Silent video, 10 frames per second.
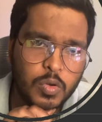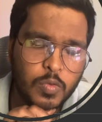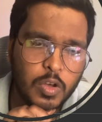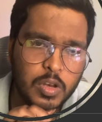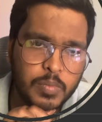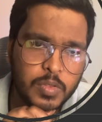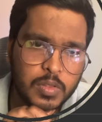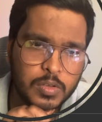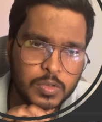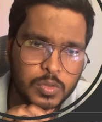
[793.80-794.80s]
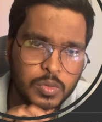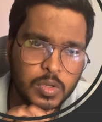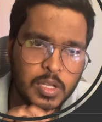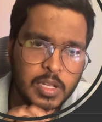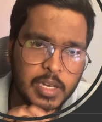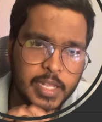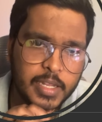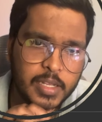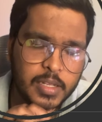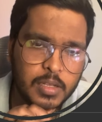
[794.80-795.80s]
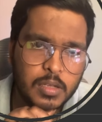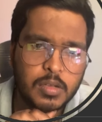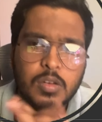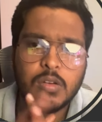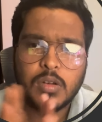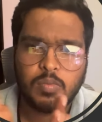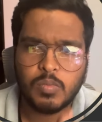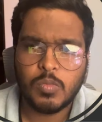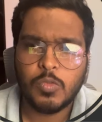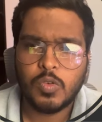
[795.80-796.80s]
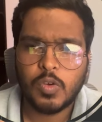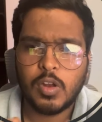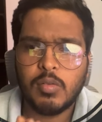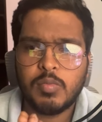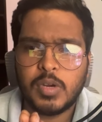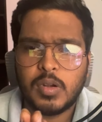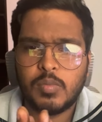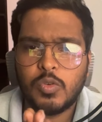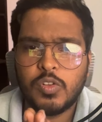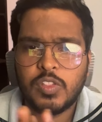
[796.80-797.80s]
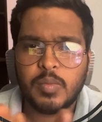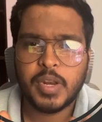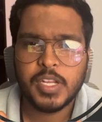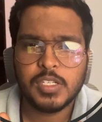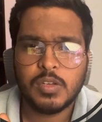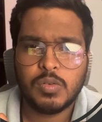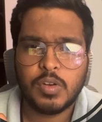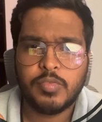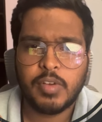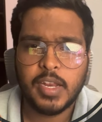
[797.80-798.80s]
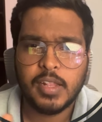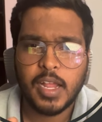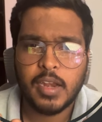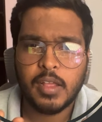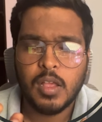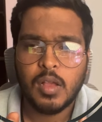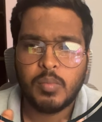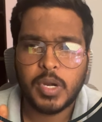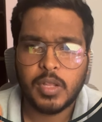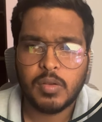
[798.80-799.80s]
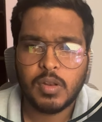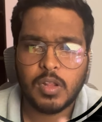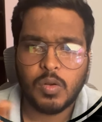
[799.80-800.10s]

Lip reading: volumes to, like, not more volume but more separation to define that particular